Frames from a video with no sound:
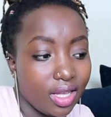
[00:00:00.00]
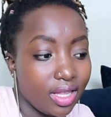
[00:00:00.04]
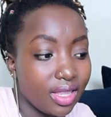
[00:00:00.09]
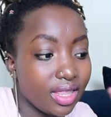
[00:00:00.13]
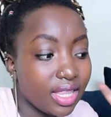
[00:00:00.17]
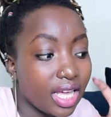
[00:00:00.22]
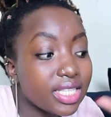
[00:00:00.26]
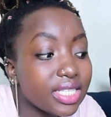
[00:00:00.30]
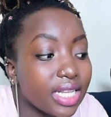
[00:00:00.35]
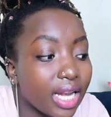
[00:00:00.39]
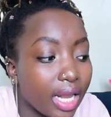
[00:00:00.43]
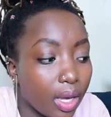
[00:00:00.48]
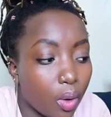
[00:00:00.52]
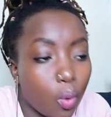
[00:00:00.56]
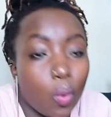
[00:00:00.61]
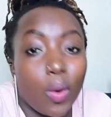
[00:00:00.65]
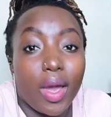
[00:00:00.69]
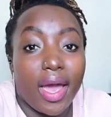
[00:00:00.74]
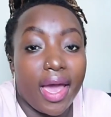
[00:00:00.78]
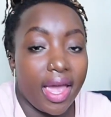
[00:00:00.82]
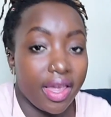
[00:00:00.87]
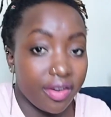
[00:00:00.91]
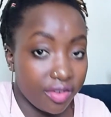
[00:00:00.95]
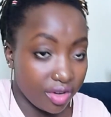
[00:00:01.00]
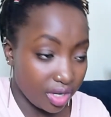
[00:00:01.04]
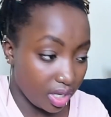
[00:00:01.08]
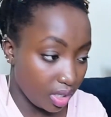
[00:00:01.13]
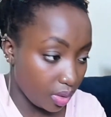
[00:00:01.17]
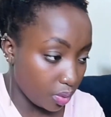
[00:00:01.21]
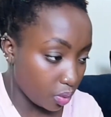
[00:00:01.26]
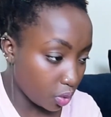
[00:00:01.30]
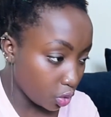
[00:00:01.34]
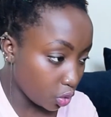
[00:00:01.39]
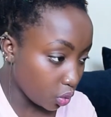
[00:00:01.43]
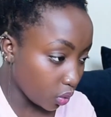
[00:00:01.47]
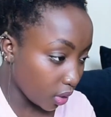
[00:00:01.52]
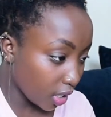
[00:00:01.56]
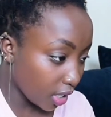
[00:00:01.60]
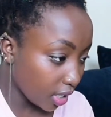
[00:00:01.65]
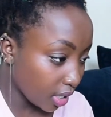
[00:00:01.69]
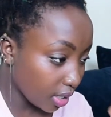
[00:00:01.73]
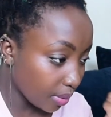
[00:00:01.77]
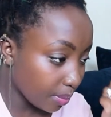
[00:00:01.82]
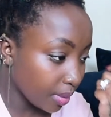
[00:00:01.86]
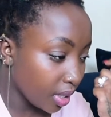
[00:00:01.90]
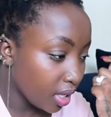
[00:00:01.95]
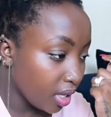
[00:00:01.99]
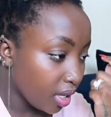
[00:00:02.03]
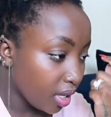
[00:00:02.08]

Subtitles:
That's like where I really want to end up.